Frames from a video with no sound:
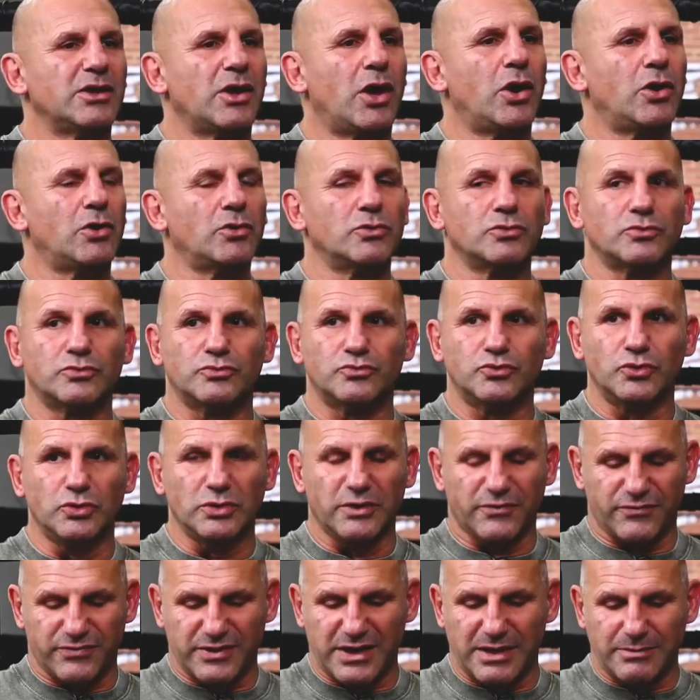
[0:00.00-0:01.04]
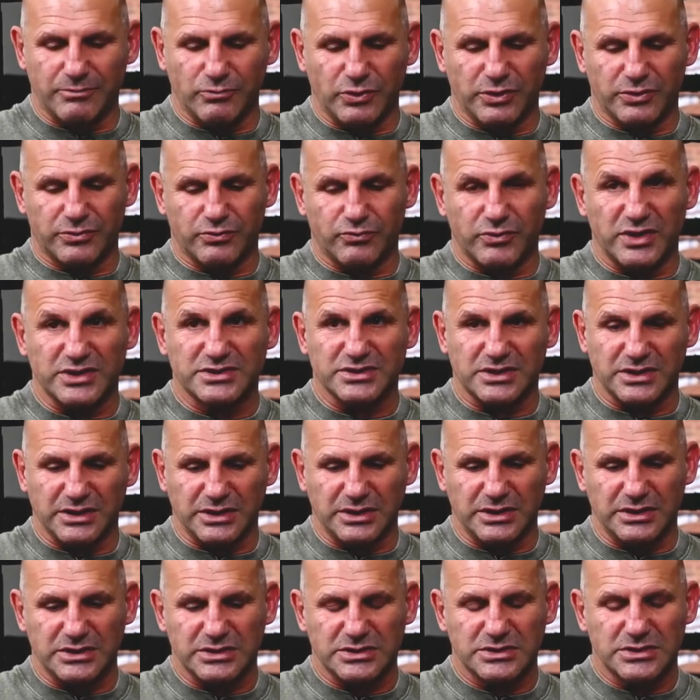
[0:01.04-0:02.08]
The whole rule of thumb with wrestling
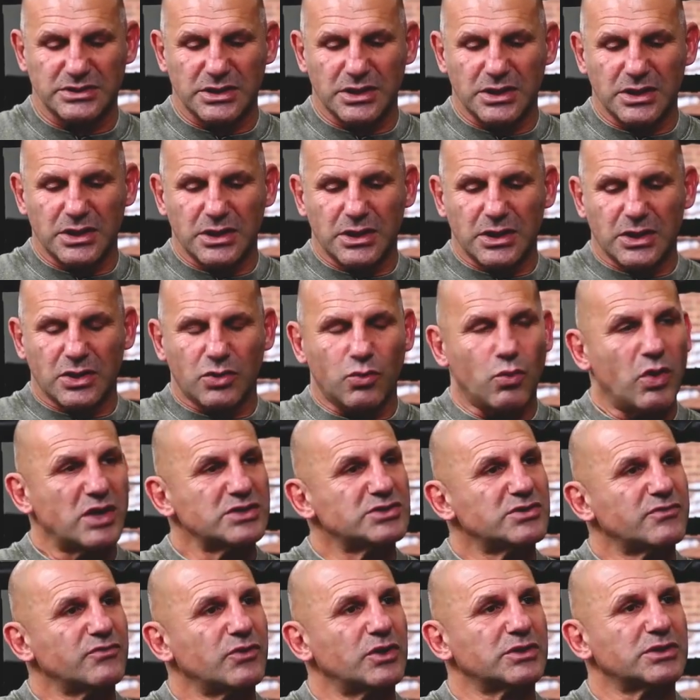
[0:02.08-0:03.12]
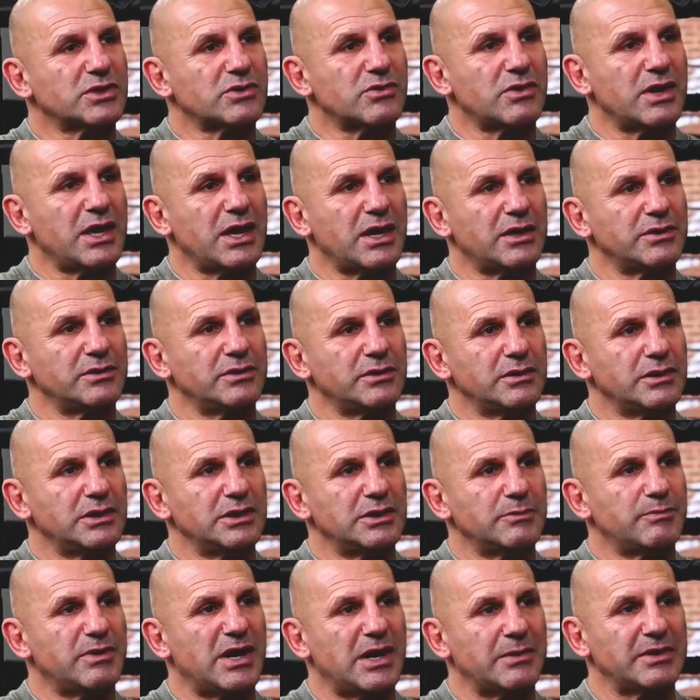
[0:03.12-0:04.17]
is once you've got the crowd in the
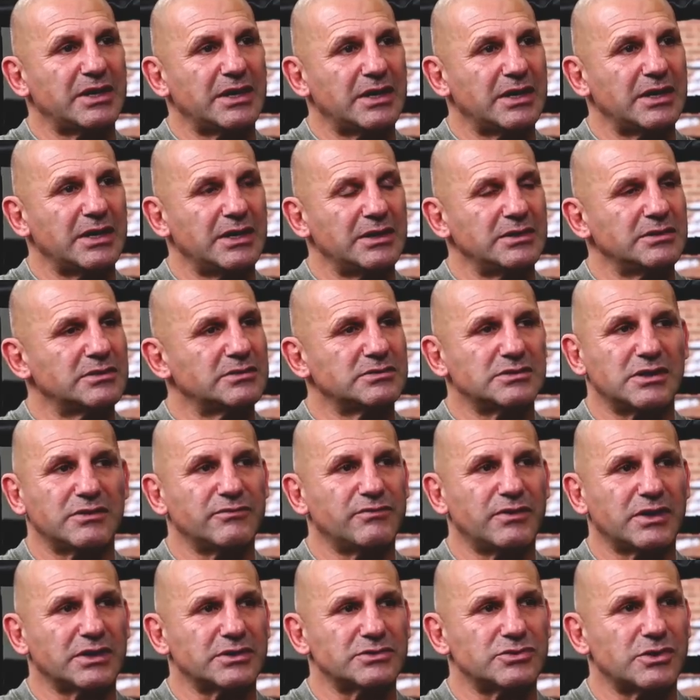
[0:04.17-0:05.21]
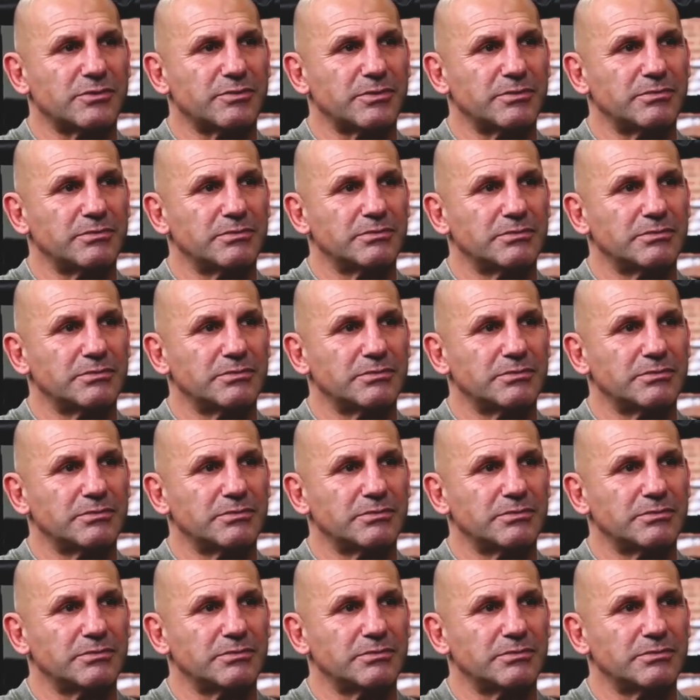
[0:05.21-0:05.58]
palm of your hand, don't fucking drop them.